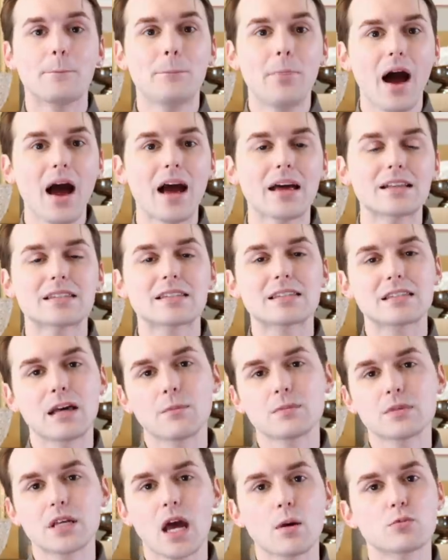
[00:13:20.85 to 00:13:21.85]
but
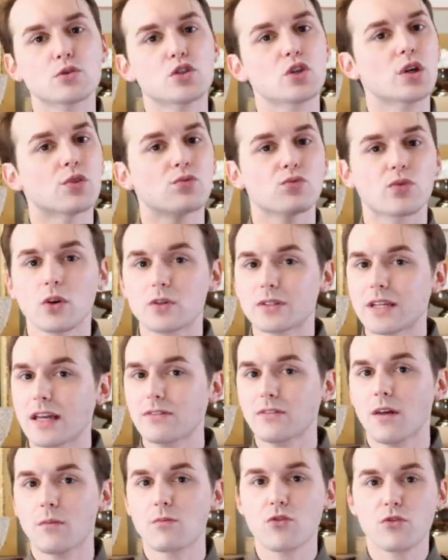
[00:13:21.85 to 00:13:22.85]
sometimes you can
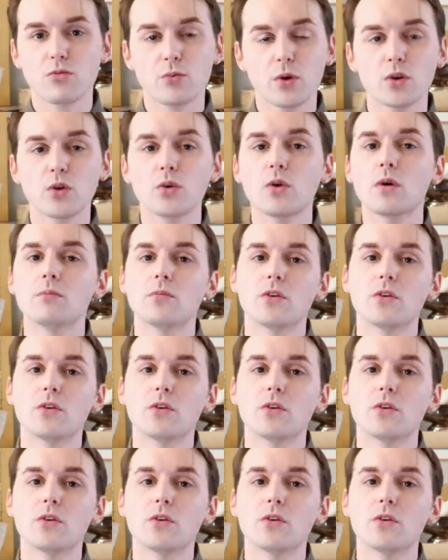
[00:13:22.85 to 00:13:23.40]
rotate them through,